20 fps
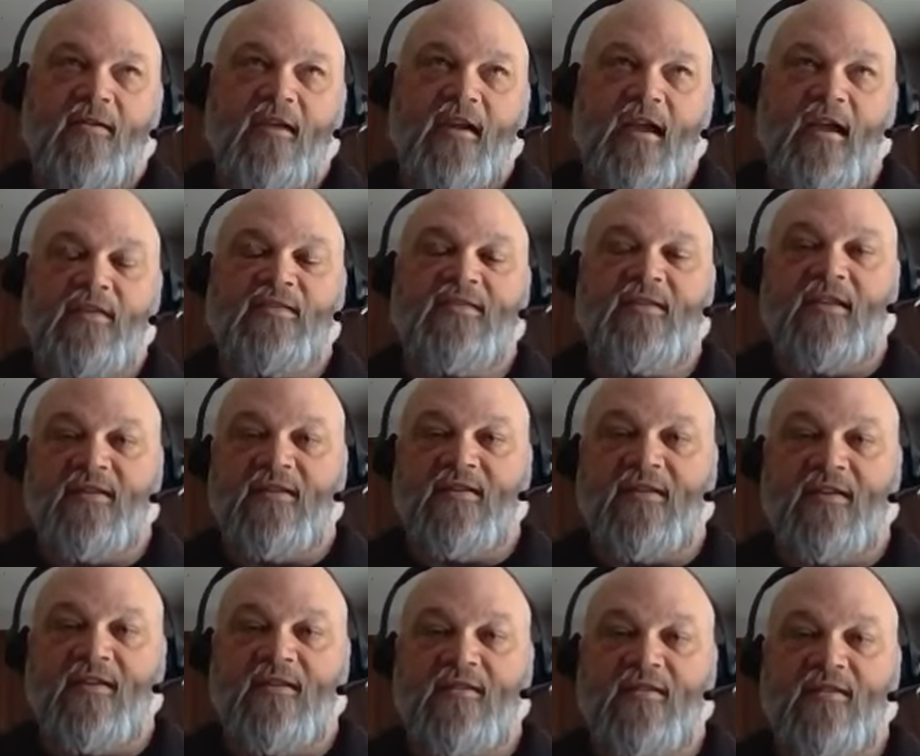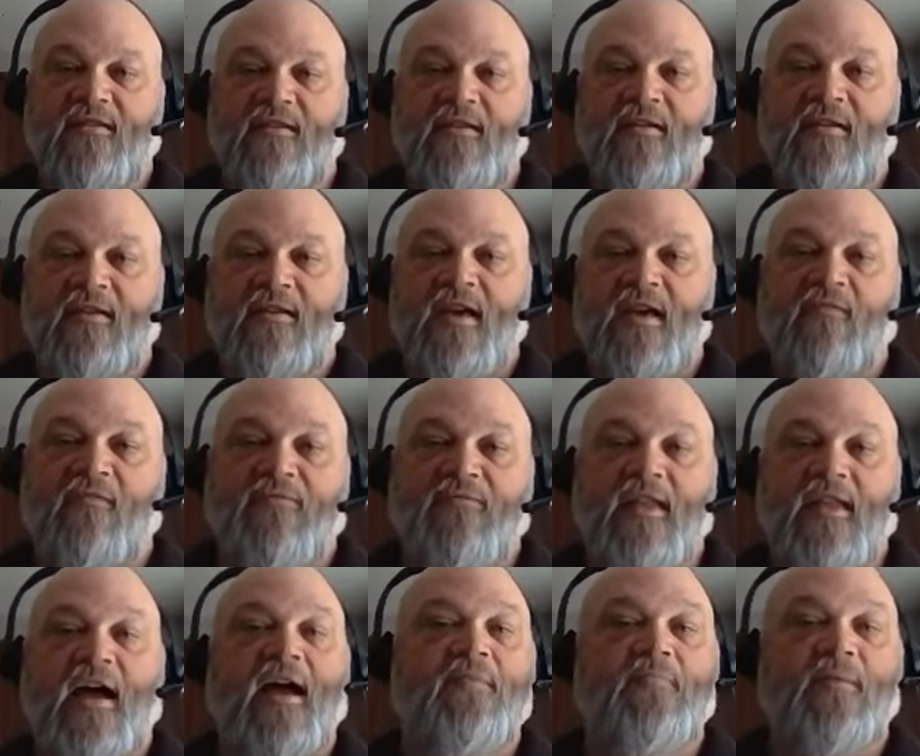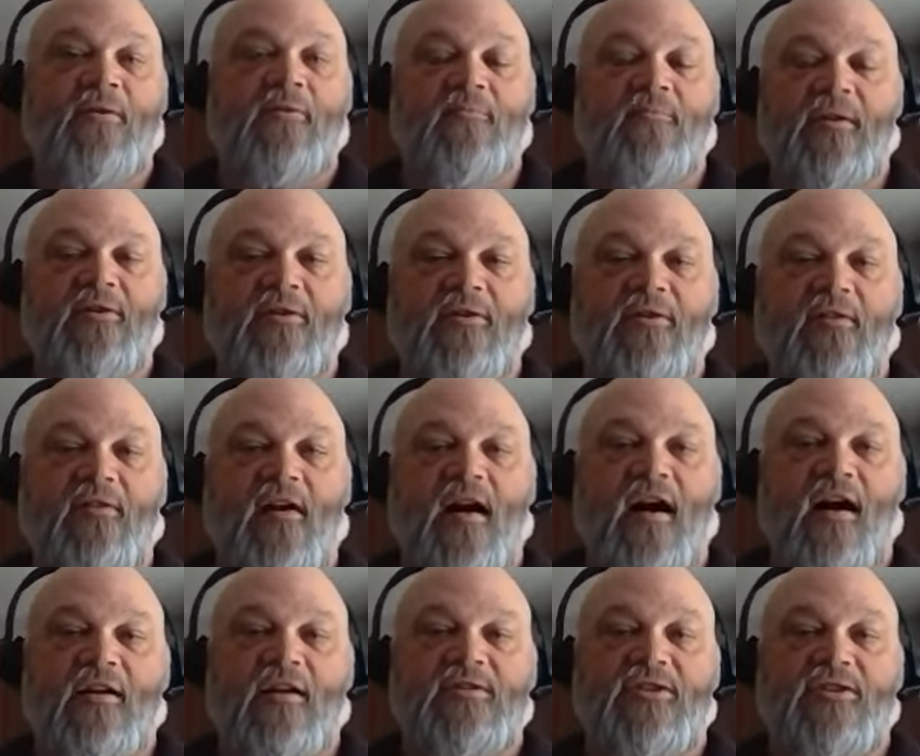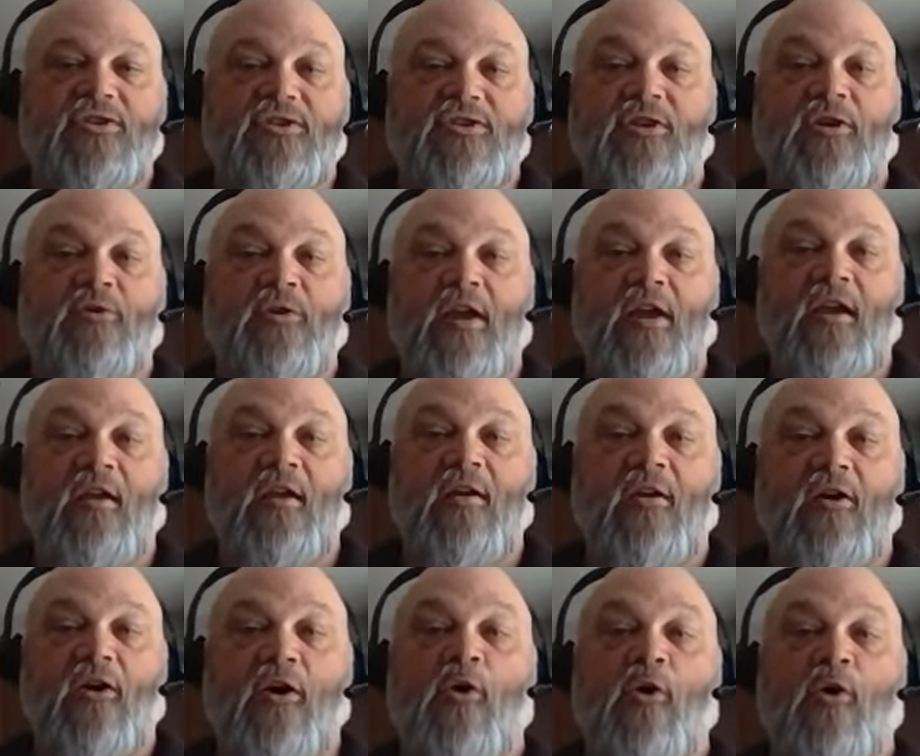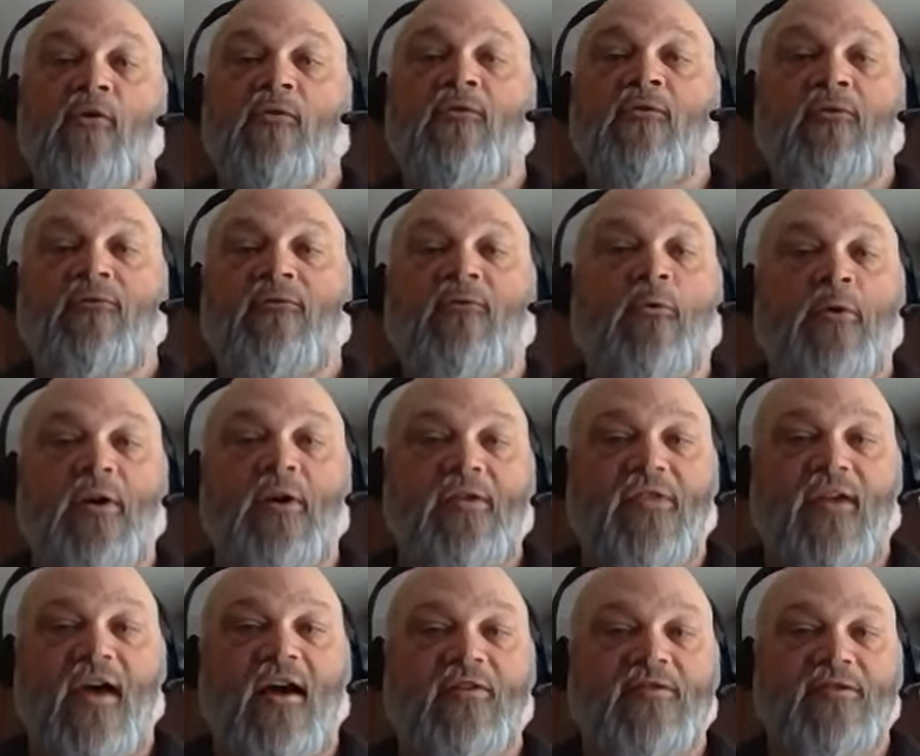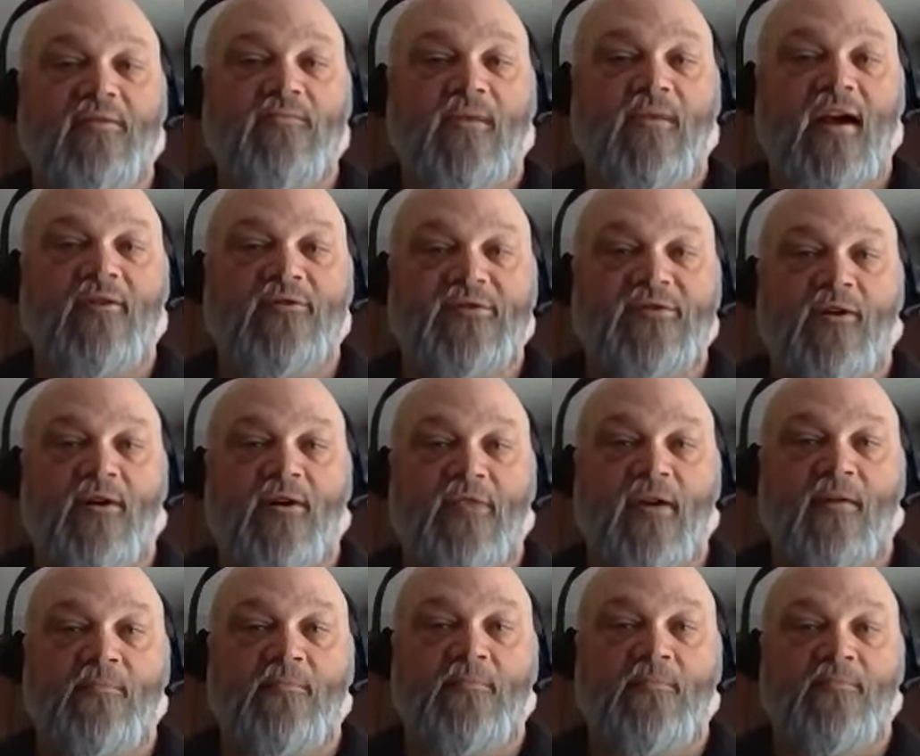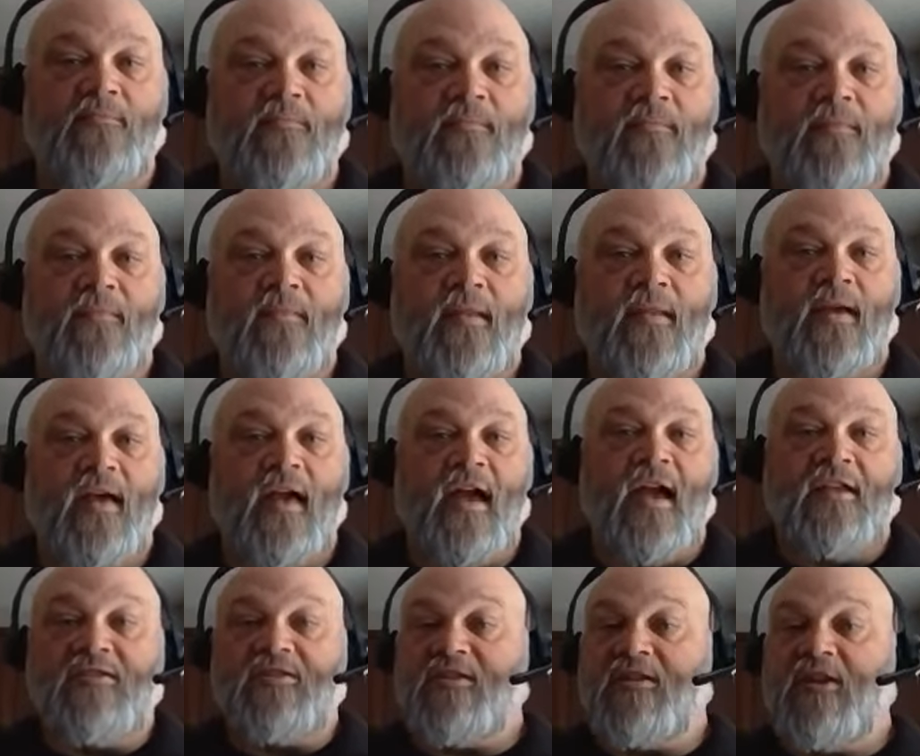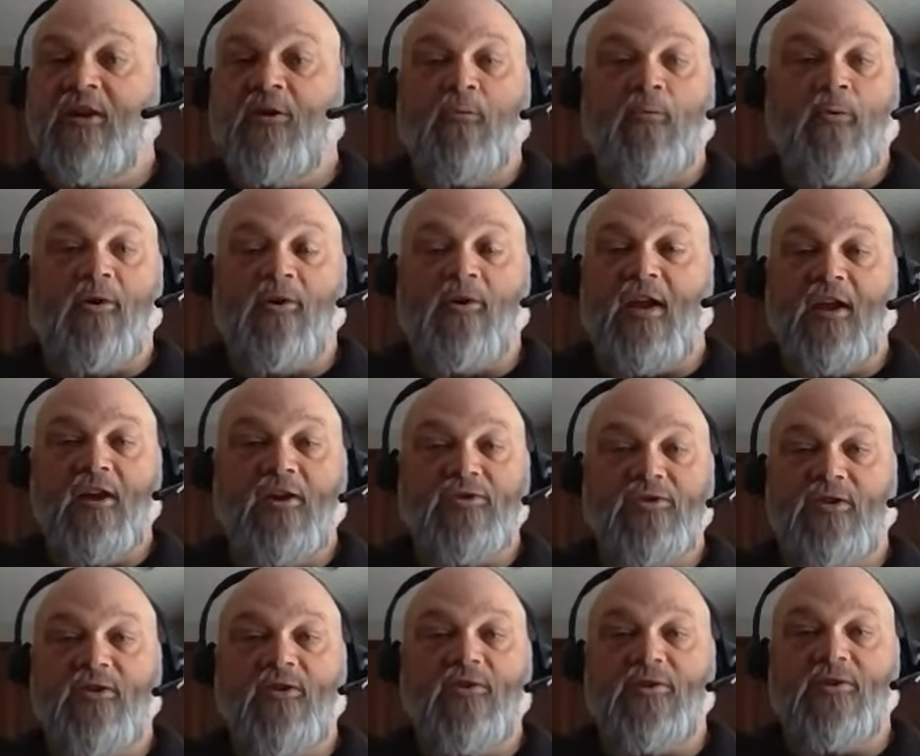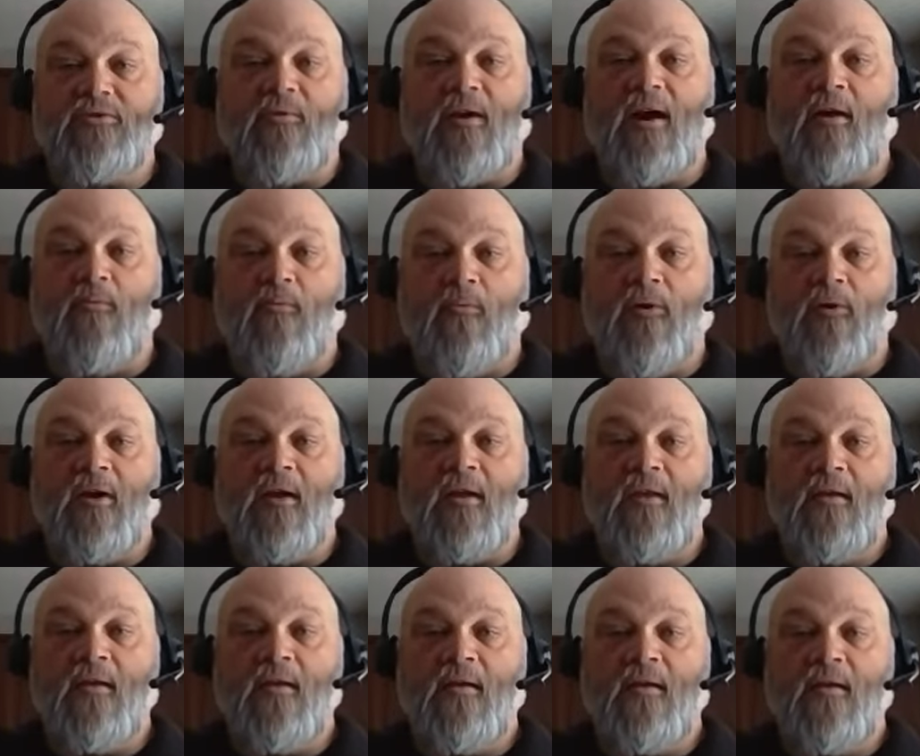instances of nine millimeter Glocks shooting over forty thousand rounds on them and still working as good as round one.